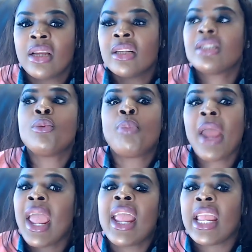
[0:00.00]
to
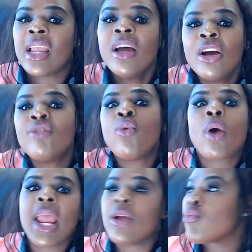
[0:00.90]
pay for
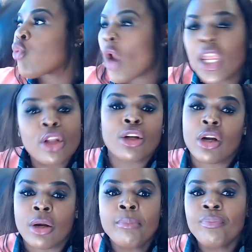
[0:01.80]
a regular,